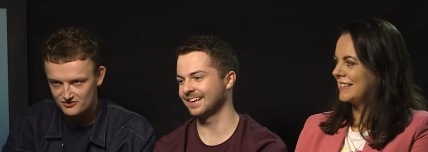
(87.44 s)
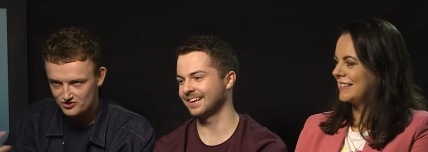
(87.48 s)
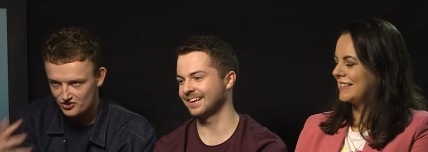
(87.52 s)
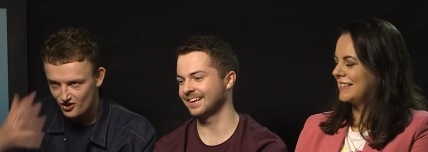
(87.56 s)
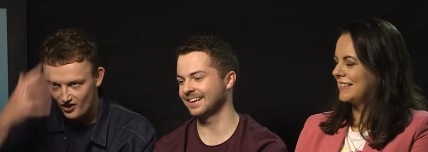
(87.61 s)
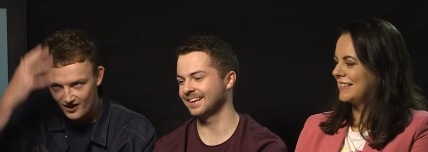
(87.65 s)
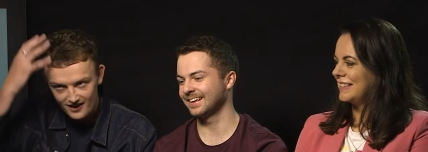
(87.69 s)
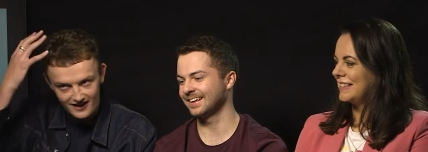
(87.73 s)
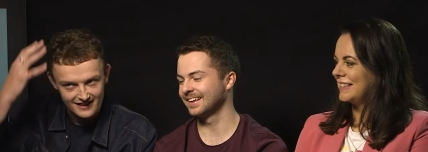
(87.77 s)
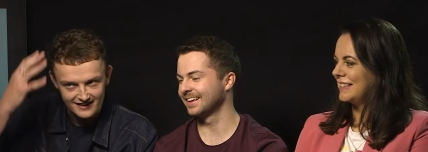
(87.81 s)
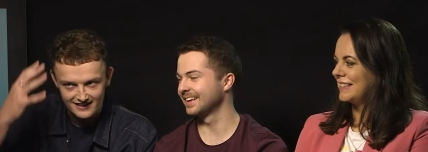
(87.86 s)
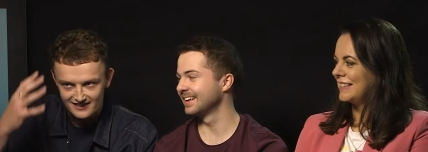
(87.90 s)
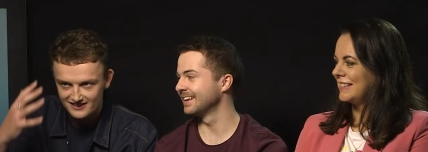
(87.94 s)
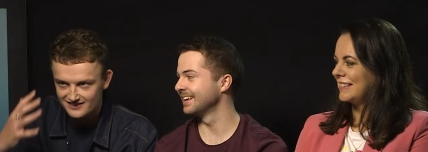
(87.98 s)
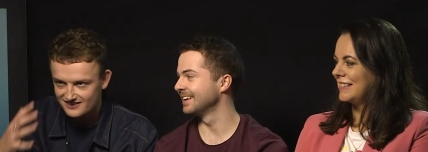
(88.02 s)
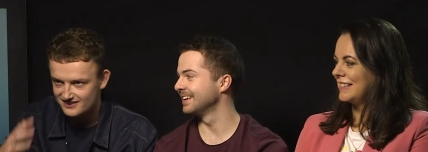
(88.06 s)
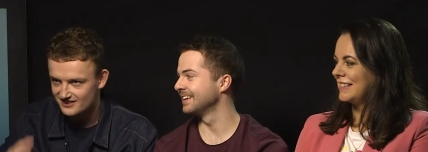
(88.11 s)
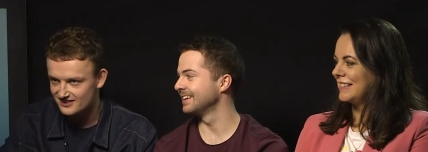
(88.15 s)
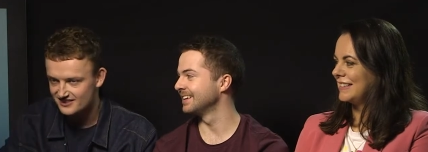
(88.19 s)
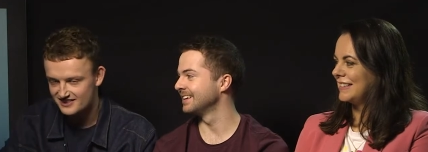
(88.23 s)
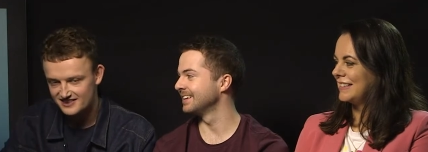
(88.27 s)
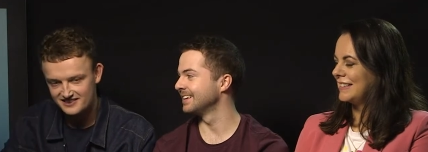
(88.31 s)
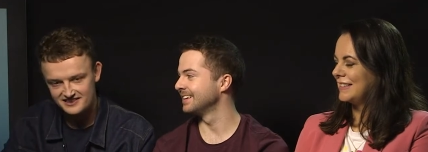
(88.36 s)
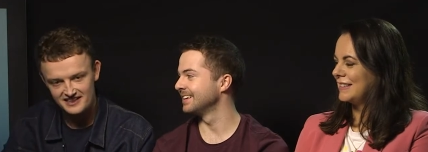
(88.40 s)
Speaker 1: try and it
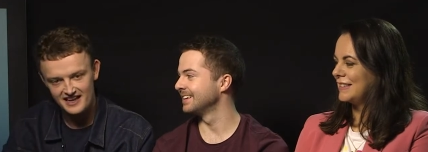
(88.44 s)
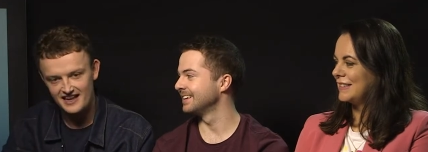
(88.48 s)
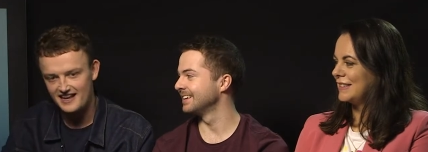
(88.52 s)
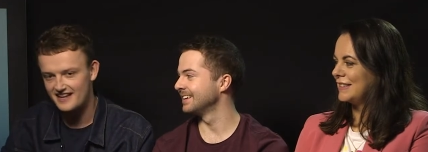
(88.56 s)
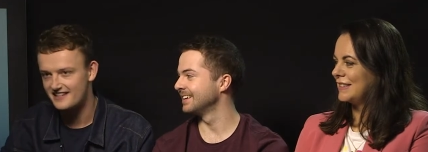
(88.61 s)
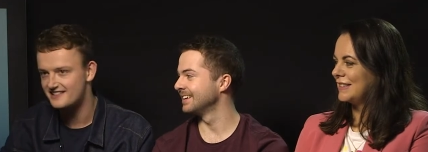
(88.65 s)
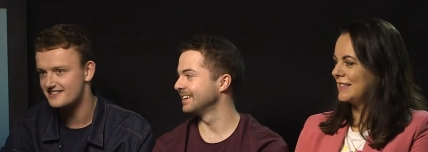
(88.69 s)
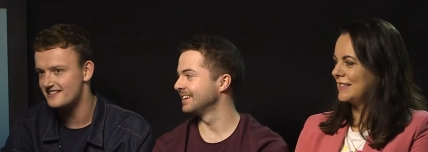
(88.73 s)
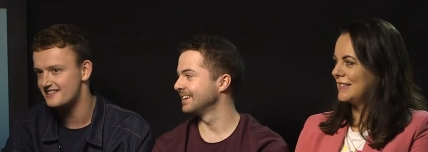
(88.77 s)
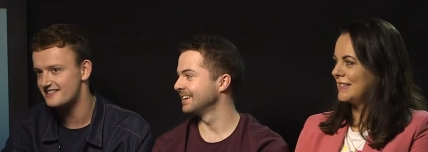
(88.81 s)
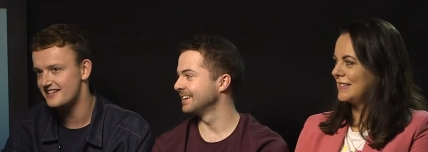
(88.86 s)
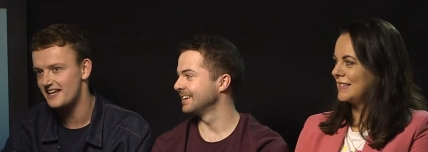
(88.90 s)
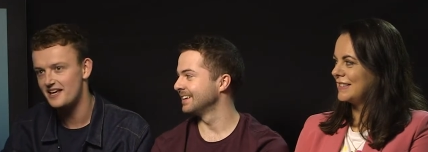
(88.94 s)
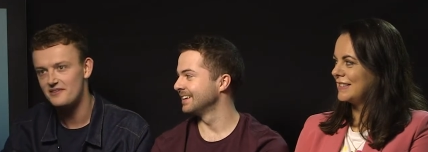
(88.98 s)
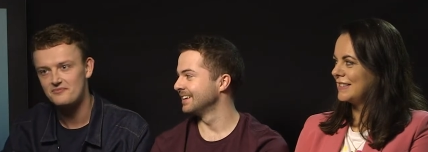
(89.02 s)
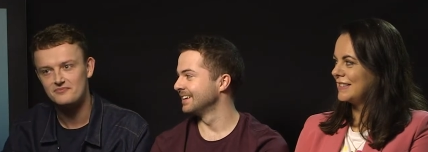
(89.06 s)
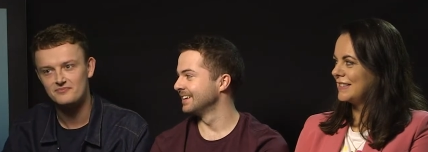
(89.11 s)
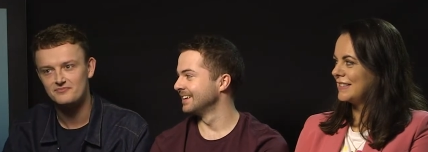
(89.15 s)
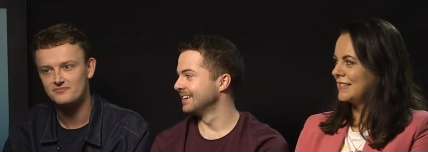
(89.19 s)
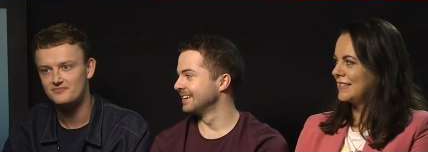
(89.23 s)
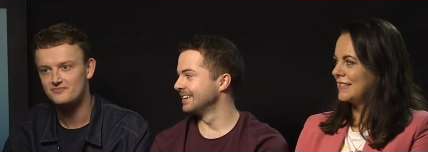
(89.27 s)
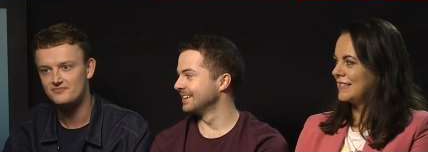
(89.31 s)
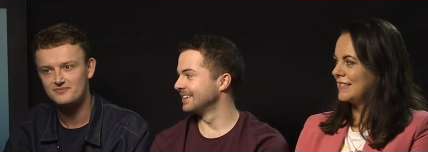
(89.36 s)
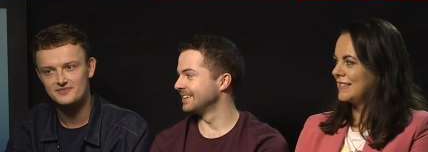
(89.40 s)
just stays the same.
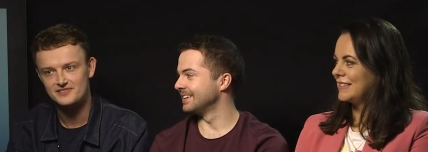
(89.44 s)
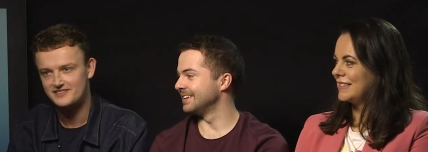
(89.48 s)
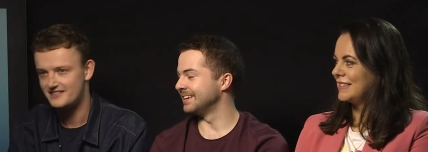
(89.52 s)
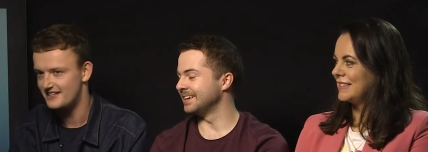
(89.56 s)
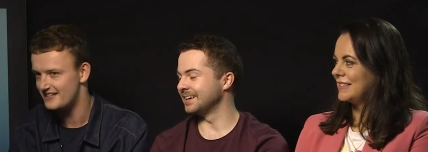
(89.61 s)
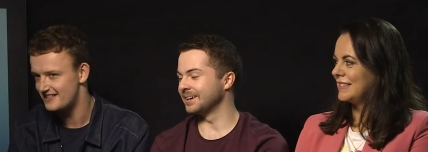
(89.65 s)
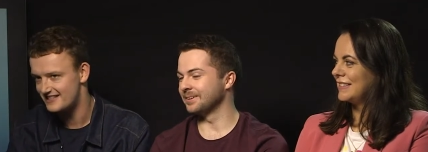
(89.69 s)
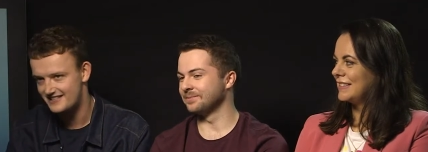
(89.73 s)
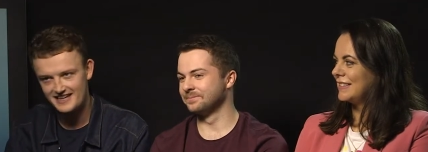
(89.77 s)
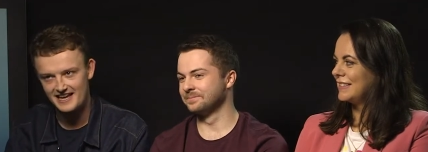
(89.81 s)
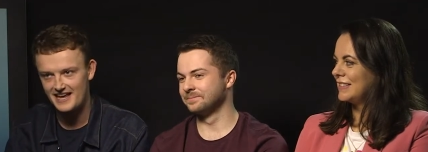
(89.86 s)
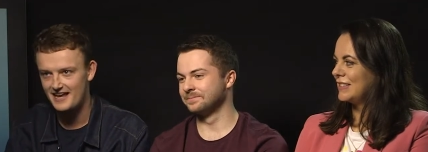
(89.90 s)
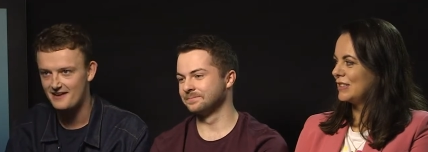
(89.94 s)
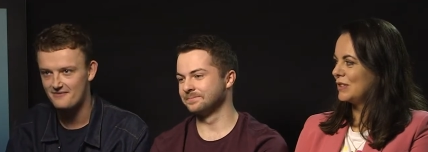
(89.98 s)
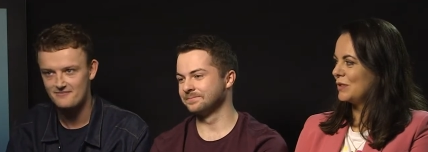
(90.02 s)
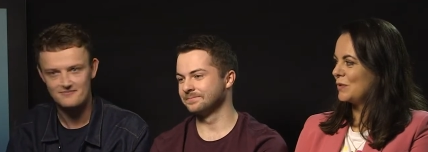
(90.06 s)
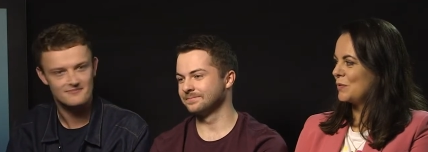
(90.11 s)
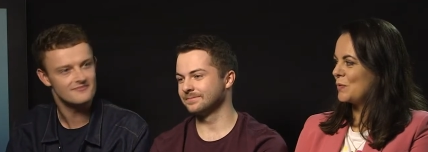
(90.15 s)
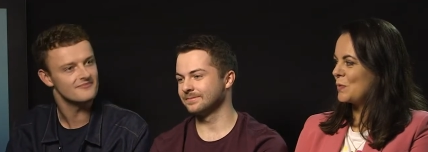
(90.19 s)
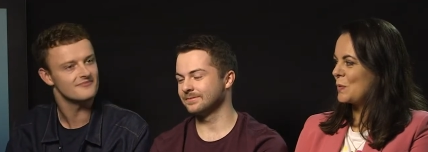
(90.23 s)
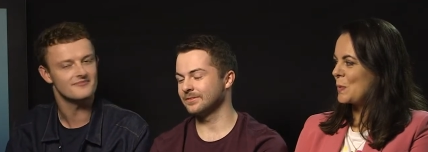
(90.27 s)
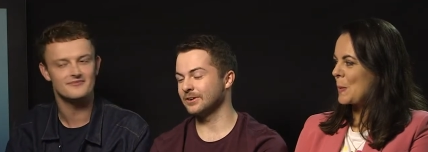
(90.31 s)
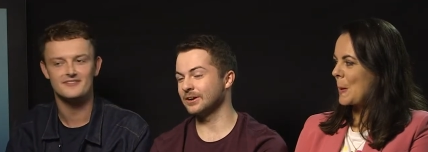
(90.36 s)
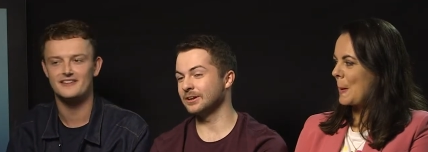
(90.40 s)
Yeah. The same.
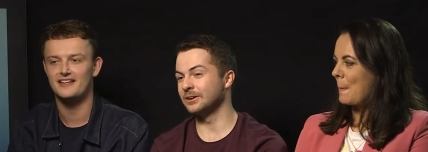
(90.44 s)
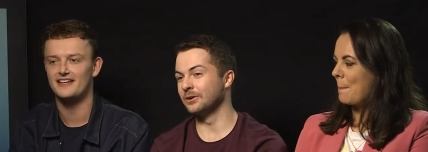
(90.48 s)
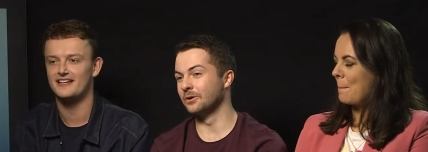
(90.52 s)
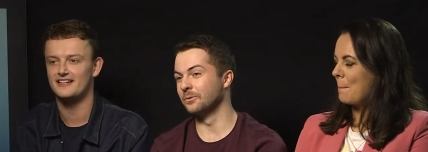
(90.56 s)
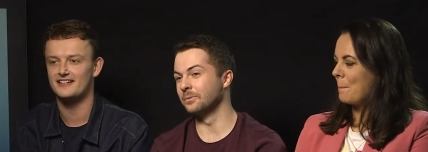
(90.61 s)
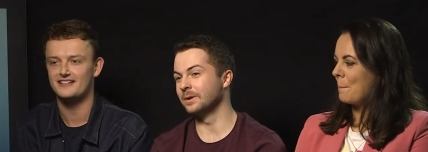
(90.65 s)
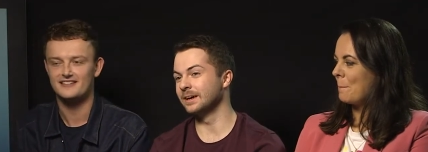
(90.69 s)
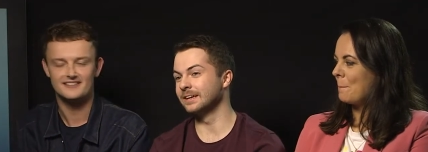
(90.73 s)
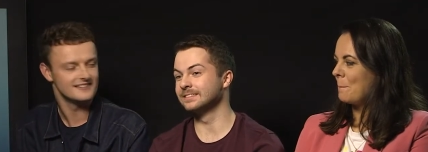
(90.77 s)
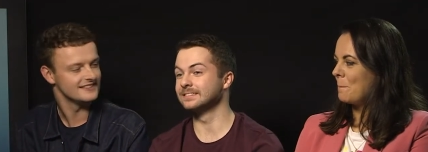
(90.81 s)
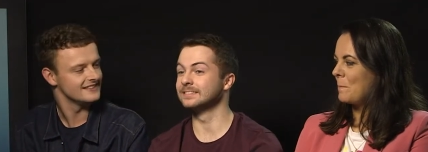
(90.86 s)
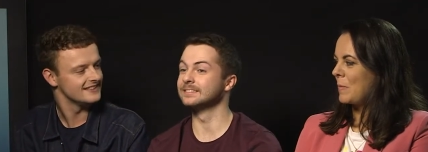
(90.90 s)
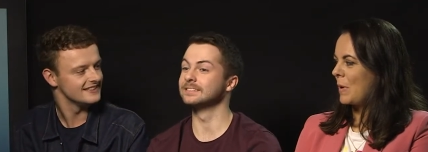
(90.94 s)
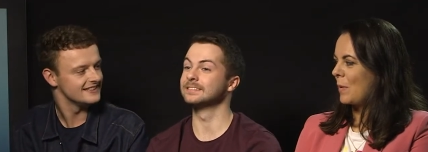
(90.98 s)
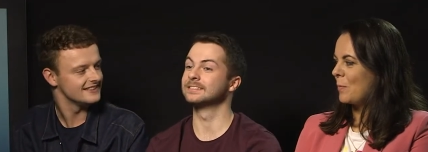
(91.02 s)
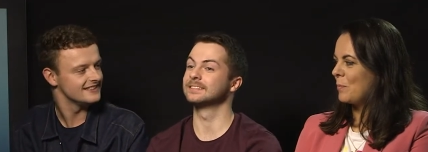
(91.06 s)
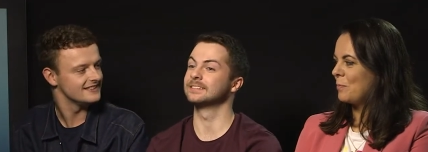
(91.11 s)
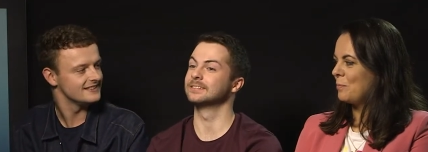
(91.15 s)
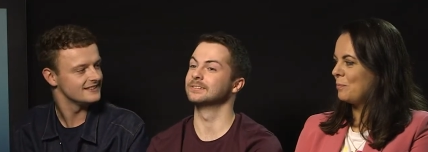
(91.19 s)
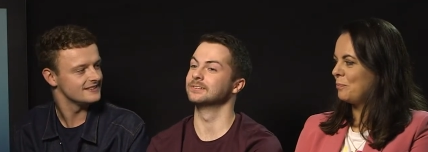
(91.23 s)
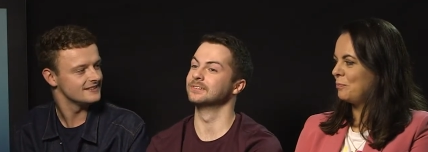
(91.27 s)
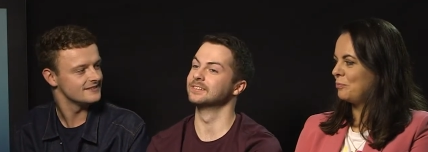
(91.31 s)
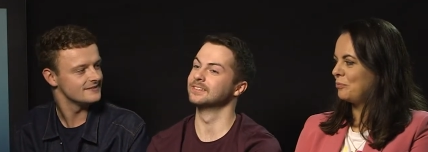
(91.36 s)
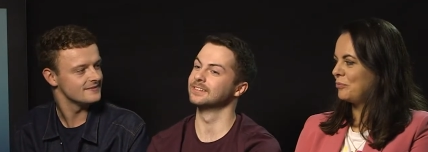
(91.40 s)
Very low maintenance
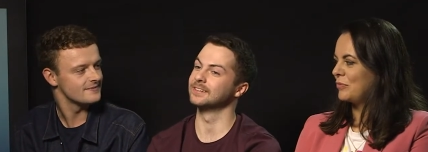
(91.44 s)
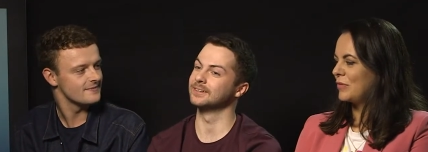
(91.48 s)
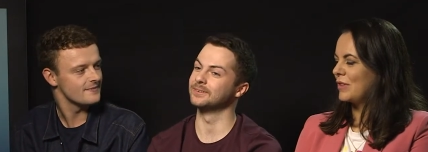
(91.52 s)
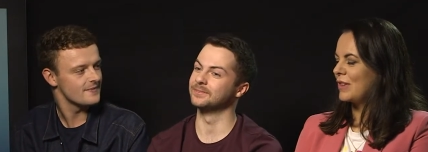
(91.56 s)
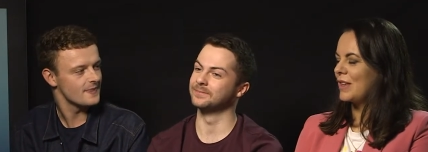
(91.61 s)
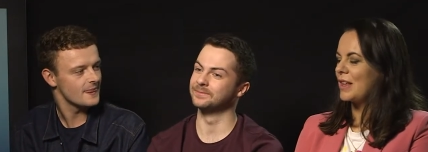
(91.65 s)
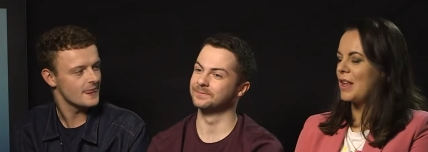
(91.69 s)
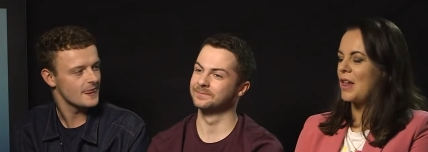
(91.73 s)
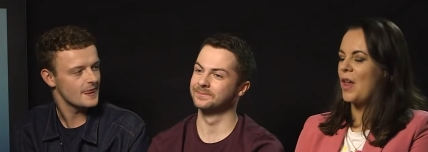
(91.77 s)
so so